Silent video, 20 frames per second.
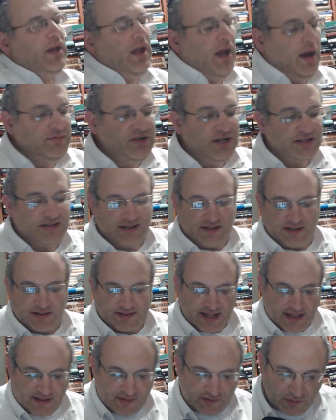just to
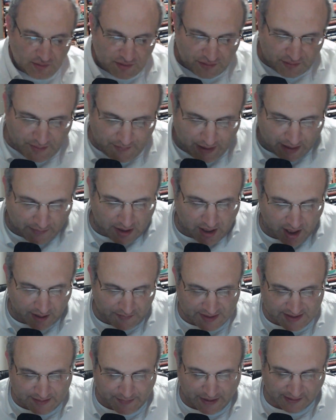say 2-3
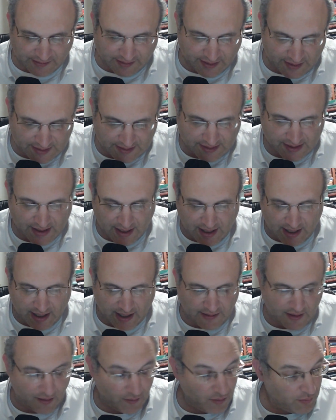marmakaimis about this,
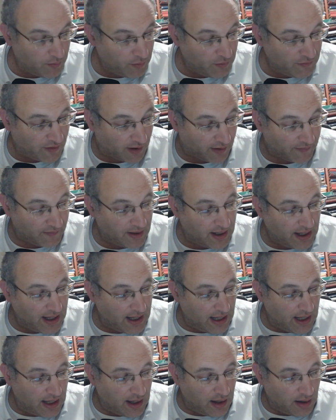and then we'll move on.
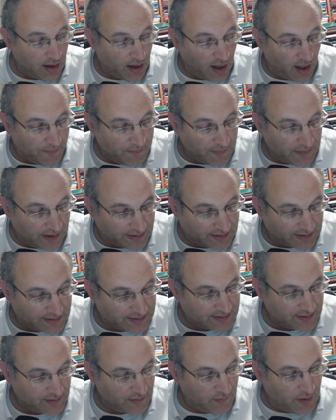Like
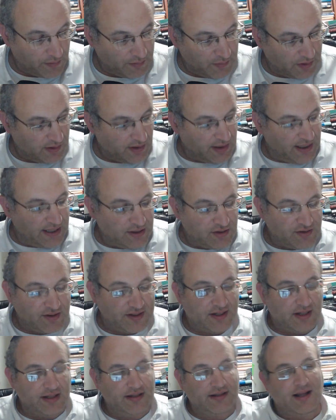this,
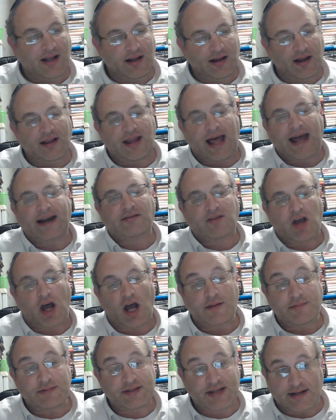a lot of
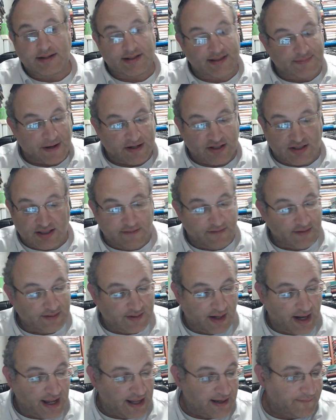times, and especially even
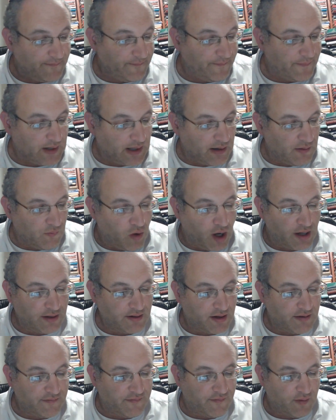today, one
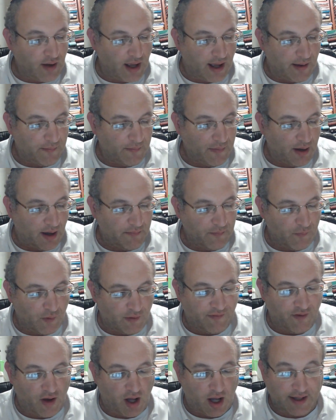could will
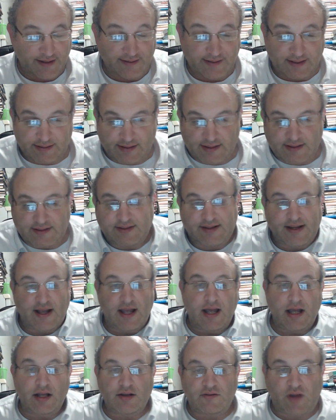find that
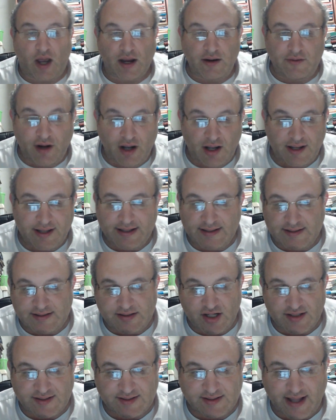Torah is
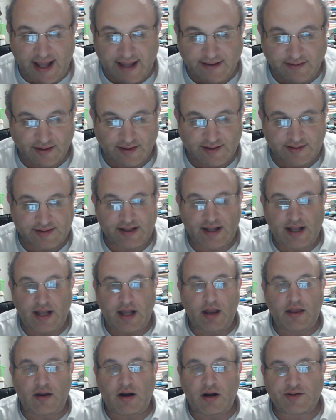just endless.
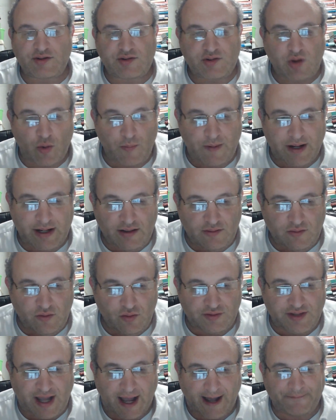There are so many new
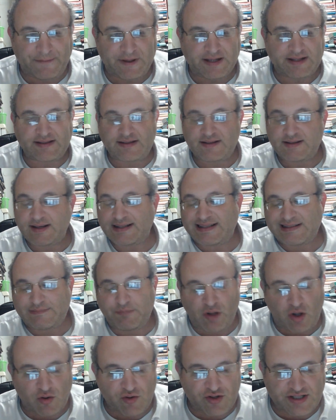topics. There's
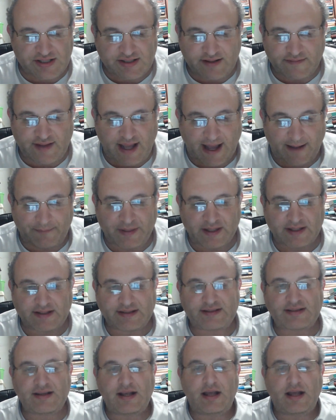explosions of topics,